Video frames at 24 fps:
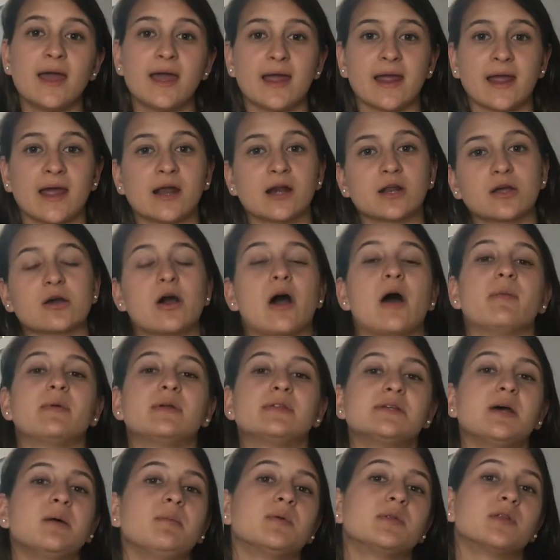And
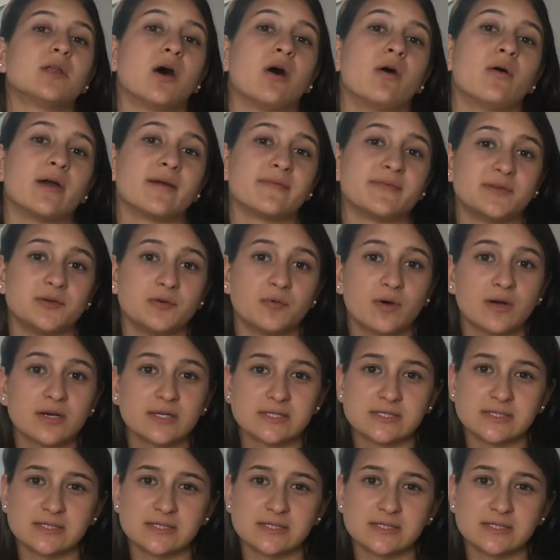comment down below if you want to